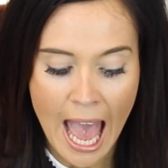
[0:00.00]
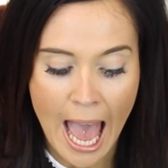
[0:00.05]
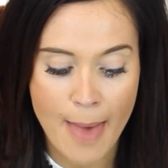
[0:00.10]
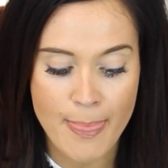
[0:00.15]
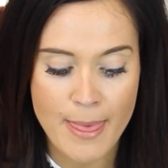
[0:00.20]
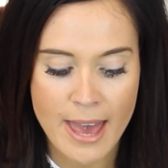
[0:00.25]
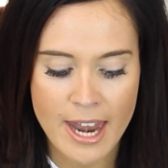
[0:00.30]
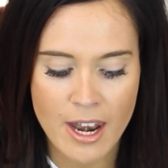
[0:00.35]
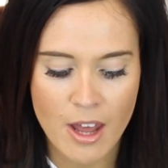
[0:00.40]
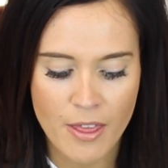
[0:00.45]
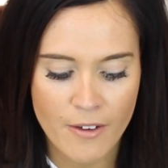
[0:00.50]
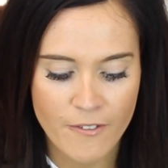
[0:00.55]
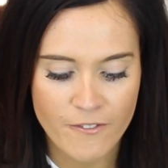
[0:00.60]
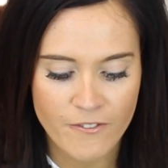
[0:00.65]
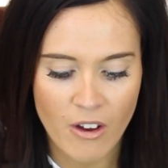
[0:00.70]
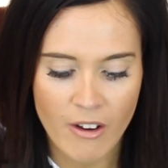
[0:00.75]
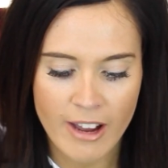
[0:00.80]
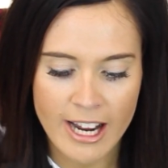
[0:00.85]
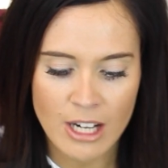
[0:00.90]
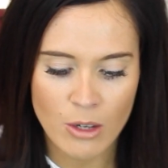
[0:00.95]
And then the
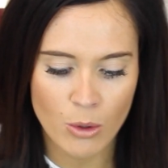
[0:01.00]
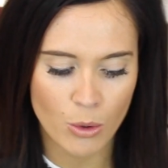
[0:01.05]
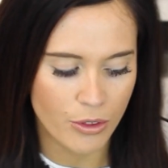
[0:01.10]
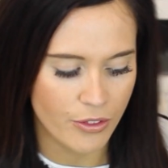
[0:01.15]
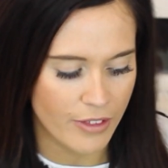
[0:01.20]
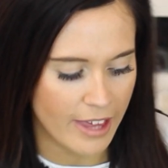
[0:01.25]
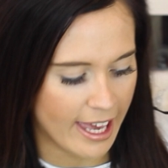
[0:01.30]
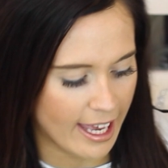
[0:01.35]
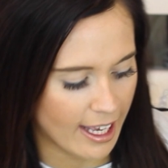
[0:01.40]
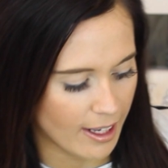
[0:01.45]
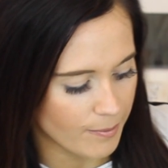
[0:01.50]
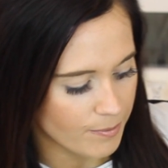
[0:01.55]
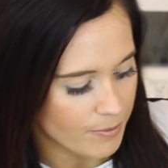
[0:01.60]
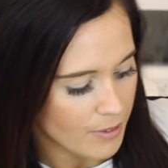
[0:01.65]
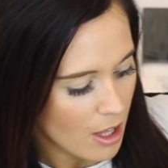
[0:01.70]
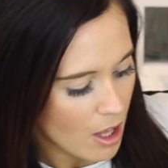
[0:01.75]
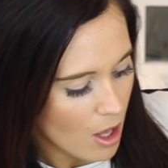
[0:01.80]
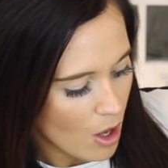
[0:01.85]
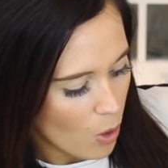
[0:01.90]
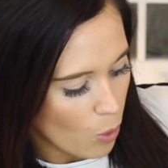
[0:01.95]
final thing,
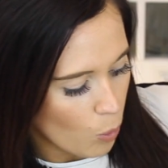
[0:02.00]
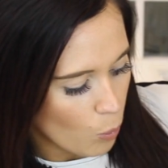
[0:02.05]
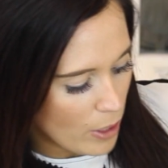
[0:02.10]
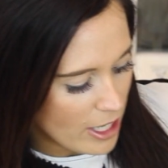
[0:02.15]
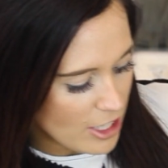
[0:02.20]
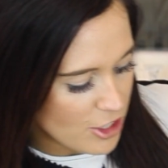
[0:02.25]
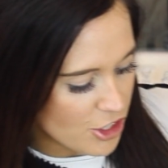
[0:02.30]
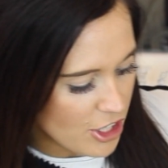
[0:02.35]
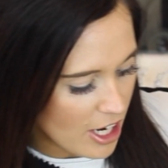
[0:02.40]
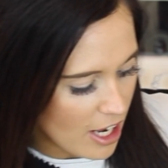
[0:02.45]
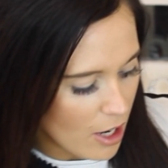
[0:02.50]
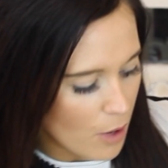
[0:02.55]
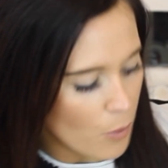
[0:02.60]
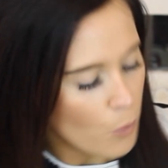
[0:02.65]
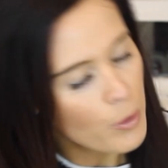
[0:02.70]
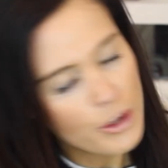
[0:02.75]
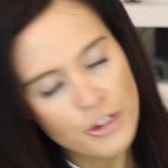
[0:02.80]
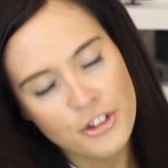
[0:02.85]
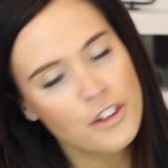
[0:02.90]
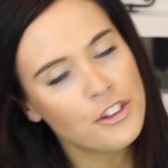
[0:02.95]
which
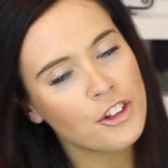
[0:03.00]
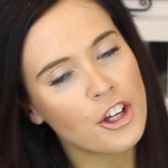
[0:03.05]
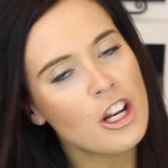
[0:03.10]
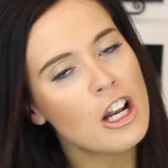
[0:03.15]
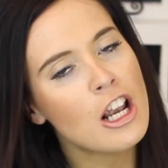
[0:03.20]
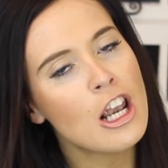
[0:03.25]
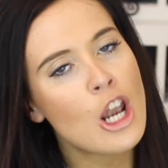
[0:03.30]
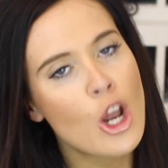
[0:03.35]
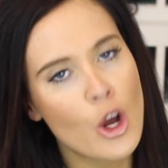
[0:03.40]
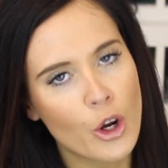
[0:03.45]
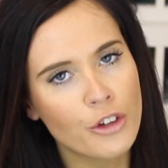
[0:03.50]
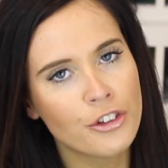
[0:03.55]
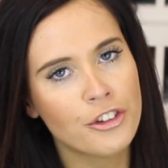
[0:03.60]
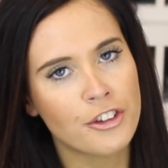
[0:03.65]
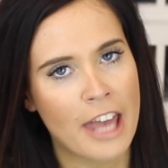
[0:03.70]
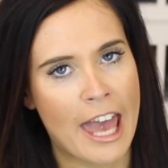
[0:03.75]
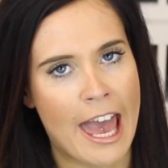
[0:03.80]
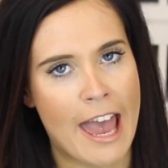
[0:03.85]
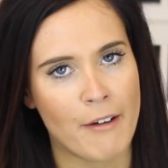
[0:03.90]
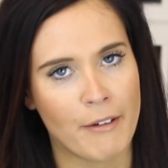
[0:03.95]
is just going to look
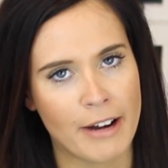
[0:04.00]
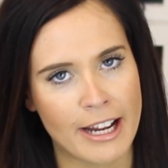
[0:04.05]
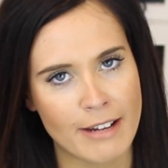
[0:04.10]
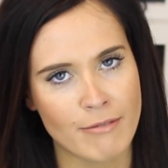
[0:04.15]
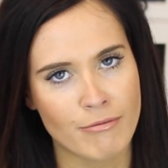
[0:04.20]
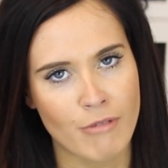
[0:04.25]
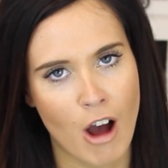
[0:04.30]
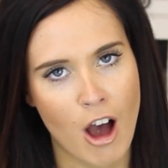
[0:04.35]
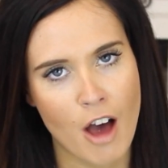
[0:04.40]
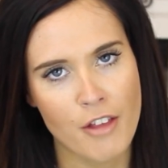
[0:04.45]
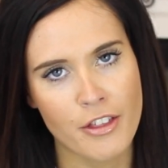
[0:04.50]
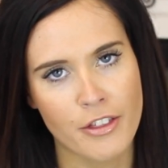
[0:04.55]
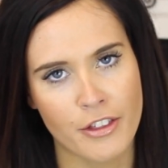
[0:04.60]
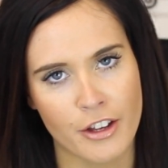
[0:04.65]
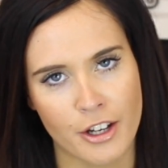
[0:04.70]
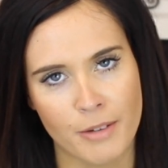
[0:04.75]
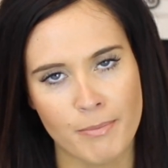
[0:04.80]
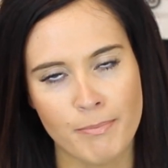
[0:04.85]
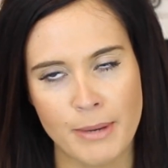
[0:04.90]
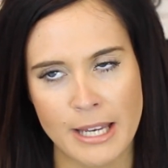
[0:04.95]
scary rather
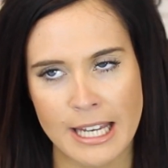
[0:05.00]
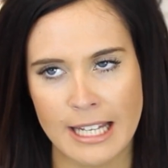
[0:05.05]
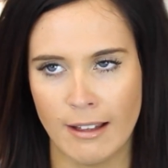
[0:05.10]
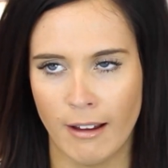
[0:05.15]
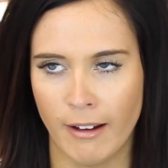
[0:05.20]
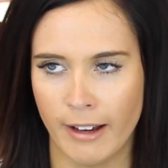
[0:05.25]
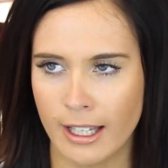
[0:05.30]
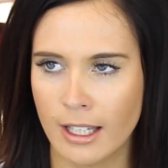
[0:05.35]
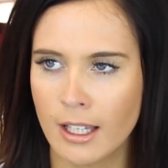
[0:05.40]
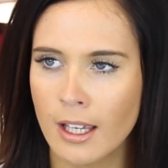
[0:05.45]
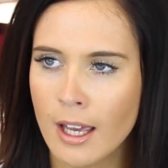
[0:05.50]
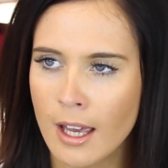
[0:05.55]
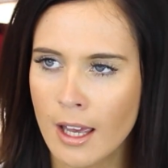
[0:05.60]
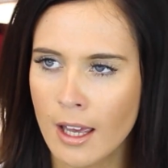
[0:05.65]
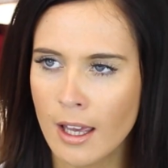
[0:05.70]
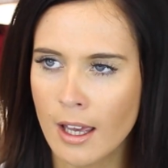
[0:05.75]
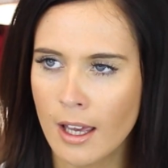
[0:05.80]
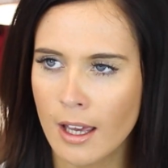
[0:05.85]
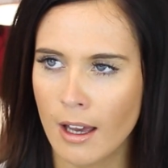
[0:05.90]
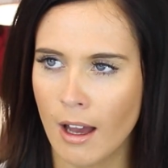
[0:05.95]
than be like
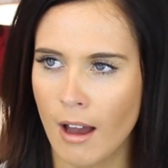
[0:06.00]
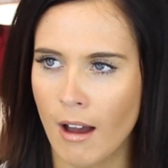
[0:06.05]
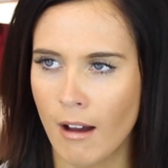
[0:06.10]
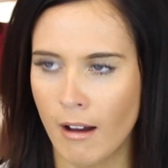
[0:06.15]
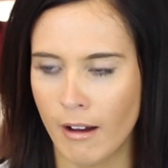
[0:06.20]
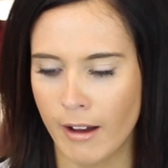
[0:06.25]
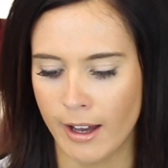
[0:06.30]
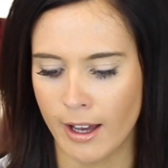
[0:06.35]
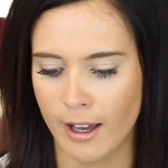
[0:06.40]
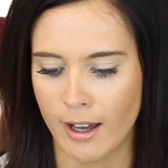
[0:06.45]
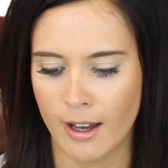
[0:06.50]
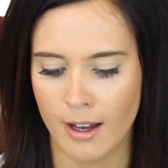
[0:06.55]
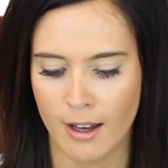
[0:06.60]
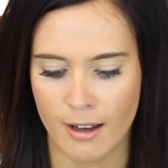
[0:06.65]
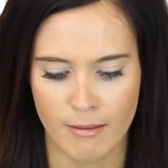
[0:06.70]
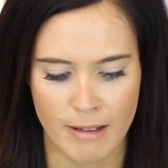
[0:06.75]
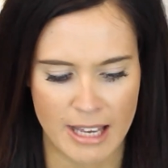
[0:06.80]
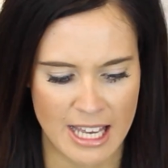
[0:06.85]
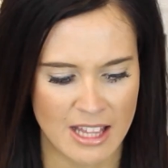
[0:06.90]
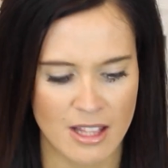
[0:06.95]

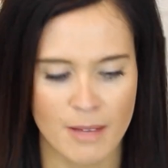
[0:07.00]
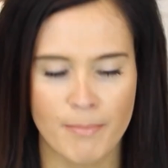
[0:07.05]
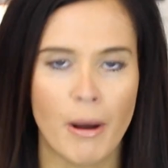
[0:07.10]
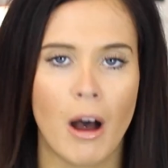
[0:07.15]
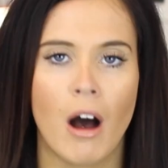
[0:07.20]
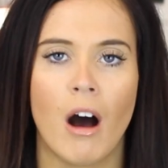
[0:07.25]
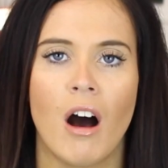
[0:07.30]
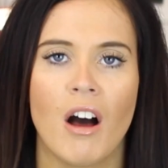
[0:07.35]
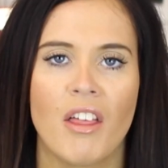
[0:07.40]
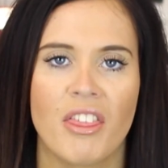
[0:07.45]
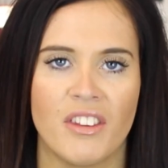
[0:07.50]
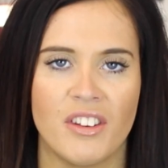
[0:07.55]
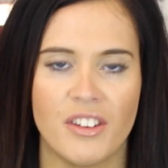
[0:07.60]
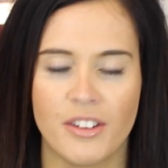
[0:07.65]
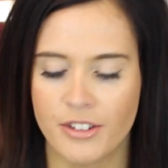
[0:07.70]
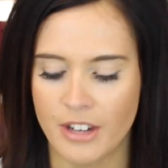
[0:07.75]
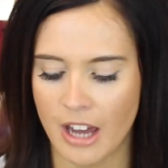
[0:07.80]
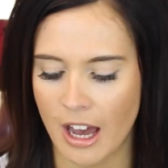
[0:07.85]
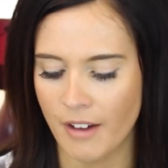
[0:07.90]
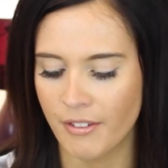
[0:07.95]
in the bath and
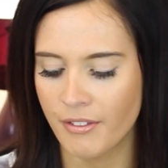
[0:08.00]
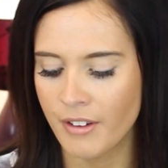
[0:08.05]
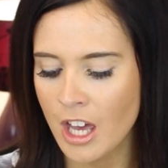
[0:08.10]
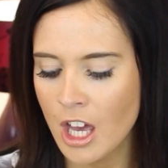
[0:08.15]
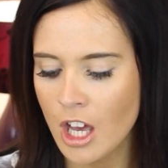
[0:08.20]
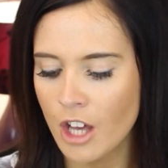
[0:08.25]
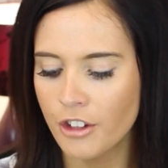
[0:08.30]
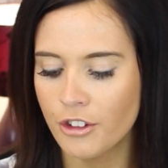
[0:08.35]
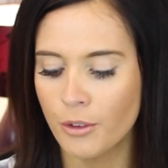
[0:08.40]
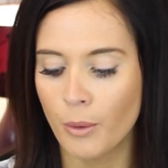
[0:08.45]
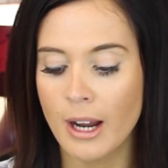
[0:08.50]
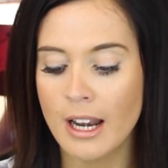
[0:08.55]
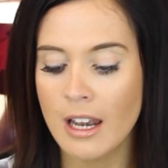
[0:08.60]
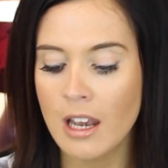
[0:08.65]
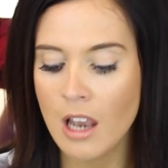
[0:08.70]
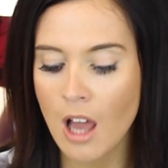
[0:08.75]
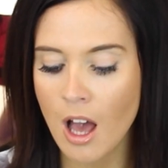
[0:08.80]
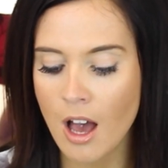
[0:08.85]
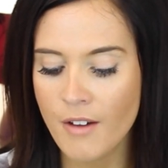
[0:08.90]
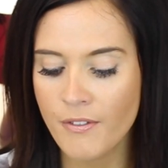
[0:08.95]
stuff. So
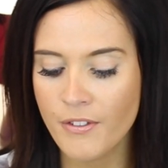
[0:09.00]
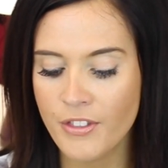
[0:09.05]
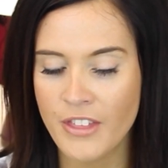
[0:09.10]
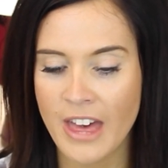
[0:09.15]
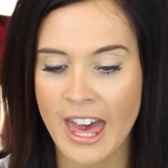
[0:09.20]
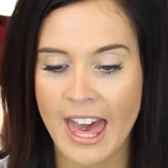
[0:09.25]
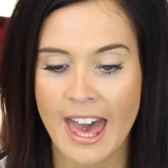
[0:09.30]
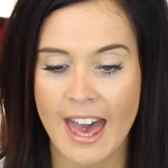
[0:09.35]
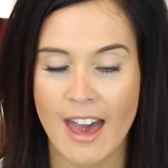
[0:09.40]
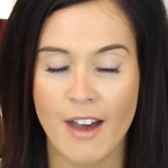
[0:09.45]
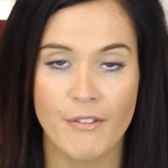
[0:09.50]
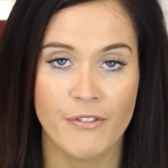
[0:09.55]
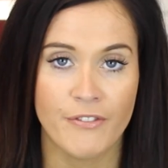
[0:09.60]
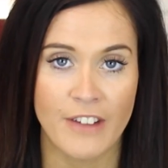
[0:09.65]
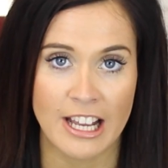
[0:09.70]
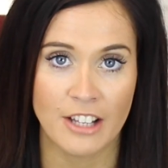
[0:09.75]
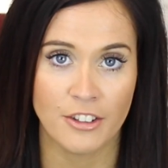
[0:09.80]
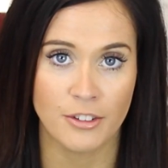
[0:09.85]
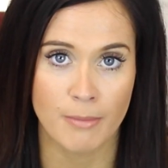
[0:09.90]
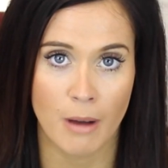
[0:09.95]
I love their
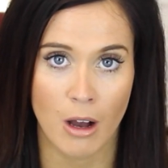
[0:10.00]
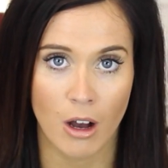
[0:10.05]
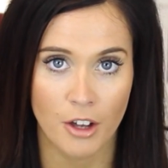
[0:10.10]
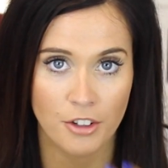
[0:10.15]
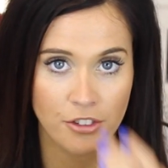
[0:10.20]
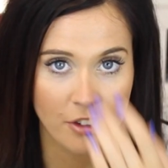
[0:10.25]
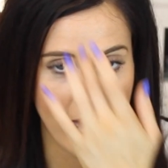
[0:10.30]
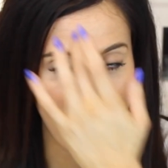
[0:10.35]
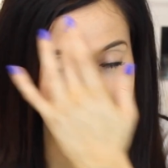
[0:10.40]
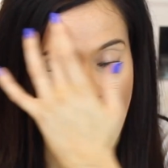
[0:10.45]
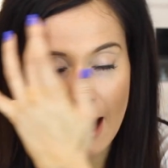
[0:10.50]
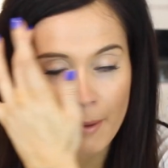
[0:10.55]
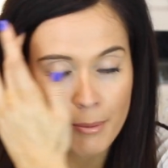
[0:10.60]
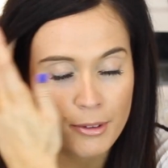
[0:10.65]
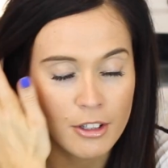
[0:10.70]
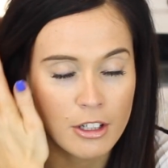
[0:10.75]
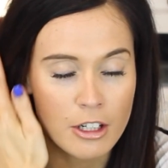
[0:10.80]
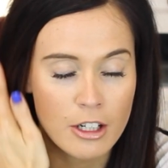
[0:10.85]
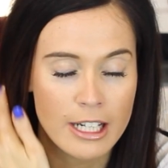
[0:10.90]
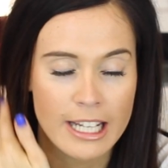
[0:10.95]
face masks, so
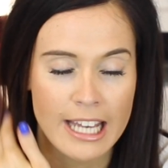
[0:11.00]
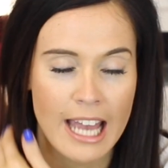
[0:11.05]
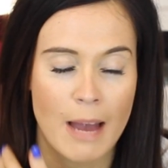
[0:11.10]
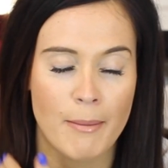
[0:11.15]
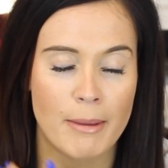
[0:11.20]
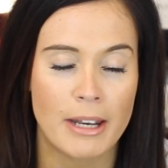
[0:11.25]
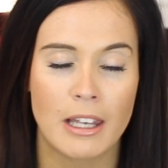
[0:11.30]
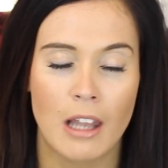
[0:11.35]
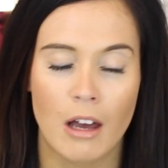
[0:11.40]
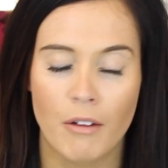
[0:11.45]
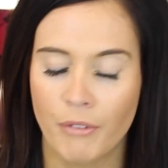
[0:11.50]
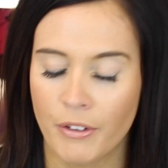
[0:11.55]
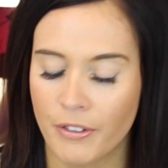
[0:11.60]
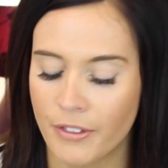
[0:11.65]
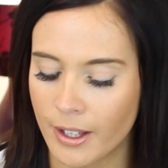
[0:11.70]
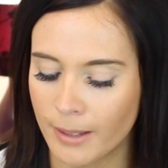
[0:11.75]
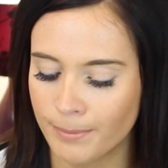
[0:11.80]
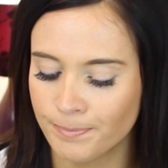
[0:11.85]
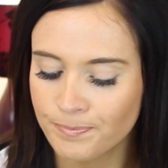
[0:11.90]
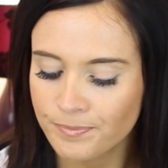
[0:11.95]
absolutely I'm in love
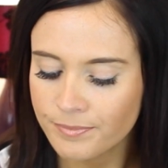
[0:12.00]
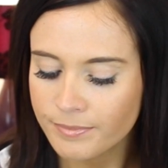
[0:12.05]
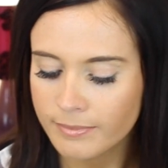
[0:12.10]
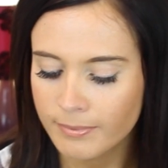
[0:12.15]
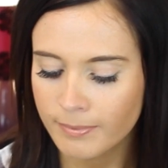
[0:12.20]
with them.